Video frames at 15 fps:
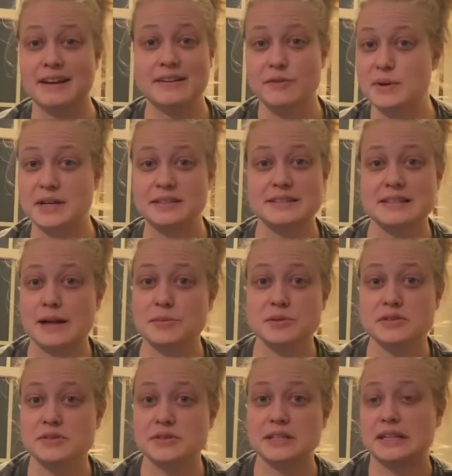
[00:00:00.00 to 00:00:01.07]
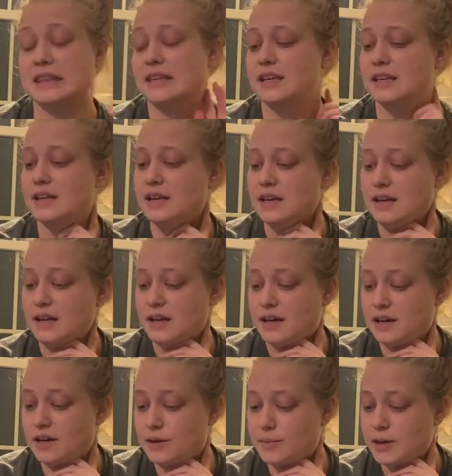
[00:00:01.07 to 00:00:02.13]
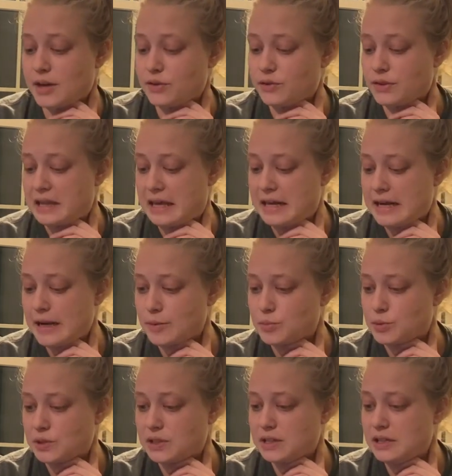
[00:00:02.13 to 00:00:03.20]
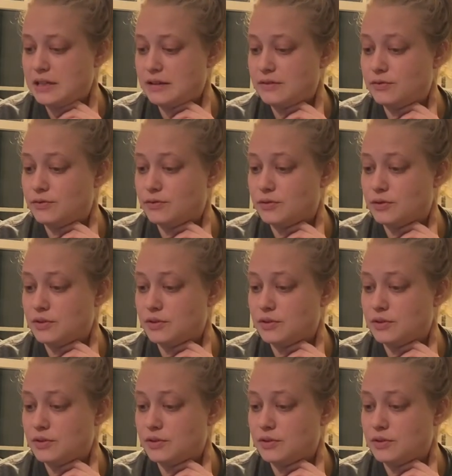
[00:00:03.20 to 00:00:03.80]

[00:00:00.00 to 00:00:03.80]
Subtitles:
I haven't read a synopsis or anything, other than I believe,